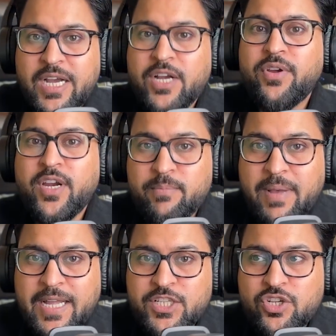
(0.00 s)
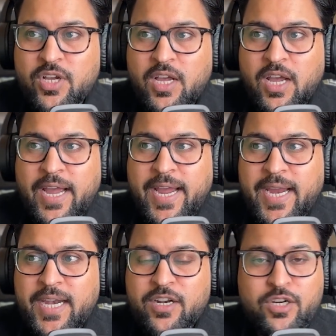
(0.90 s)
a cricket match
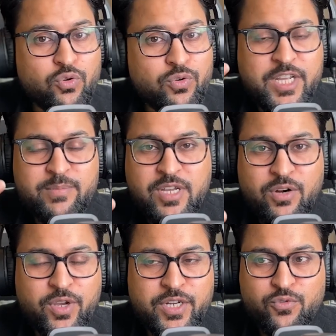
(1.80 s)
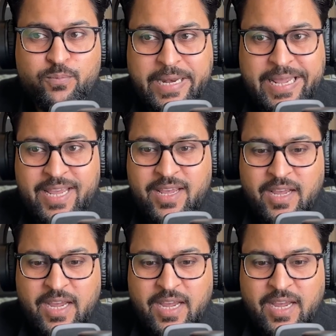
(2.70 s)
and the two teams are going to play,